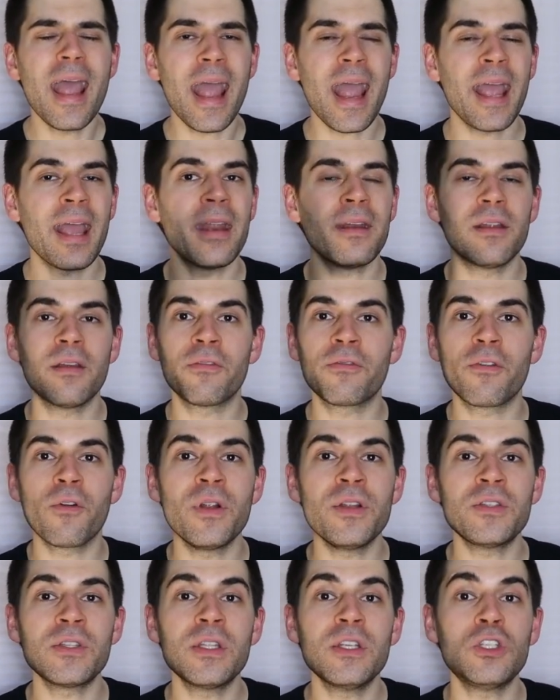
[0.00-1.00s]
And
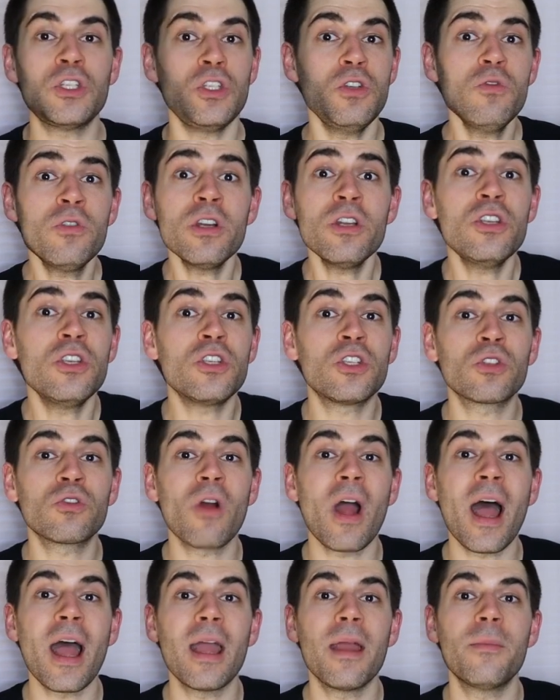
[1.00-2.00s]
for instance, you could
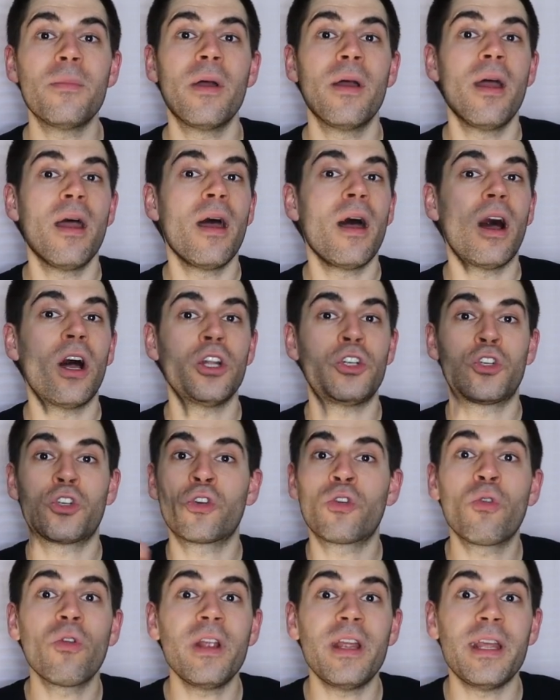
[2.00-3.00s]
describe a
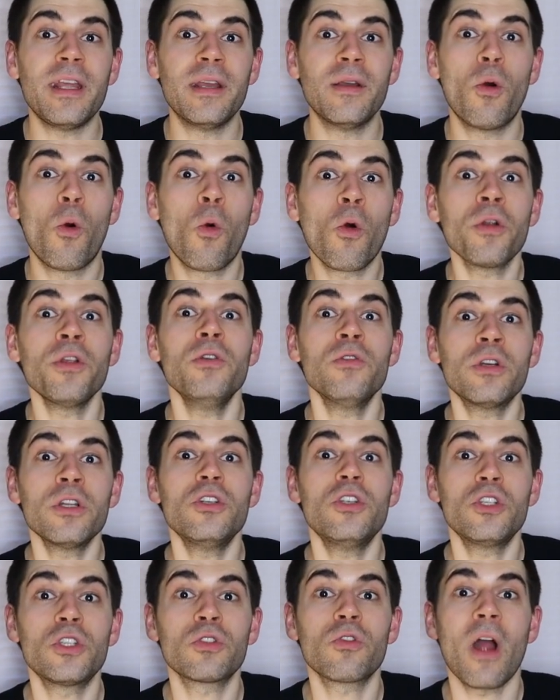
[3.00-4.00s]
tree, or you
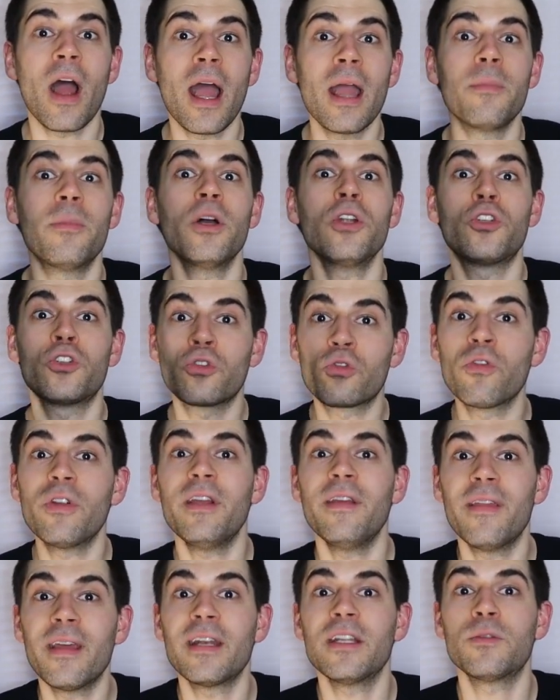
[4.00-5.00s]
could describe a
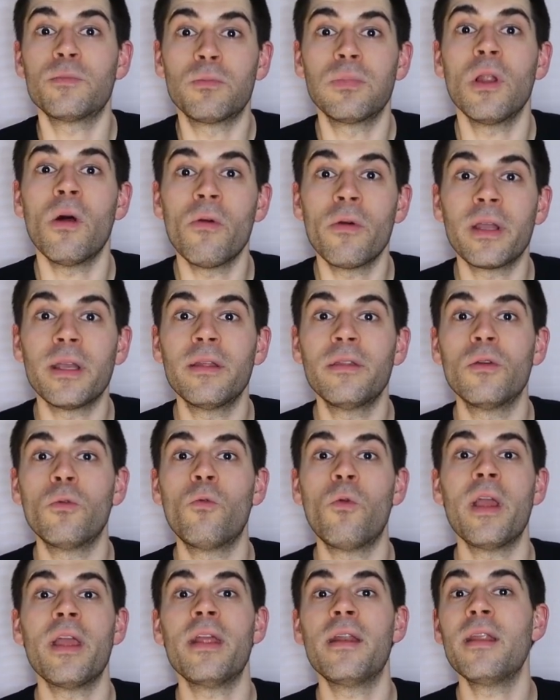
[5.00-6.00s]
tree that is blowing in the
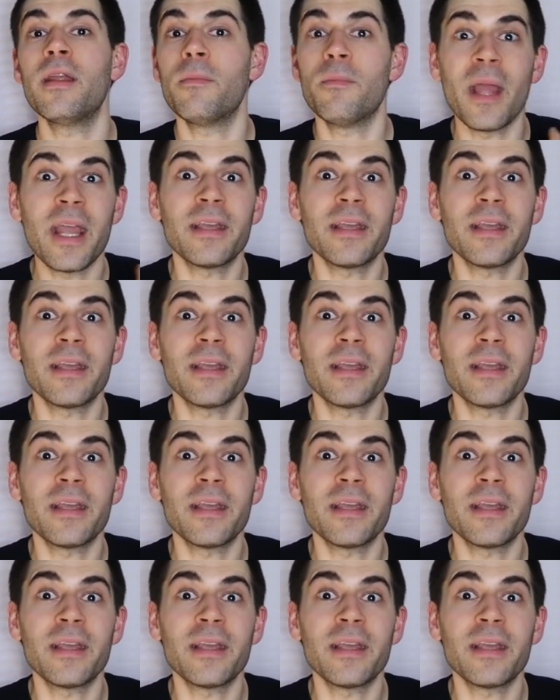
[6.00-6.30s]
wind and